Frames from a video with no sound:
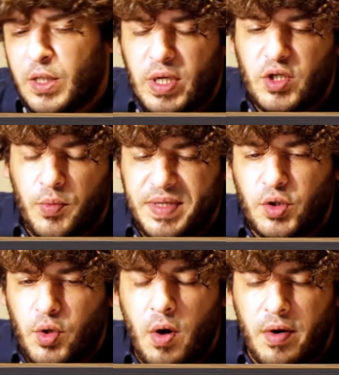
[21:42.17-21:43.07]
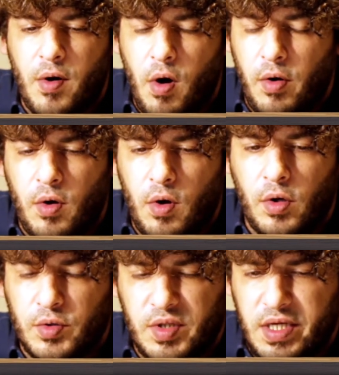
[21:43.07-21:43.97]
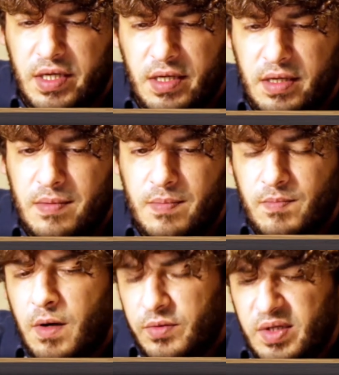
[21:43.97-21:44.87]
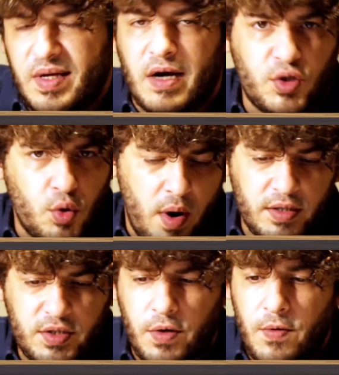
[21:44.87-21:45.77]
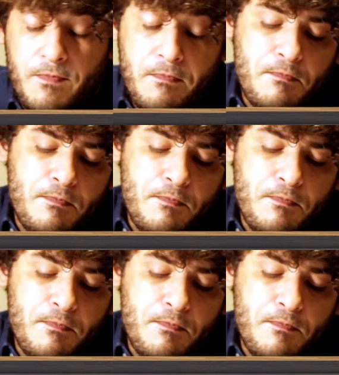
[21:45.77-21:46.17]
trying to be stronger on the dark square. So,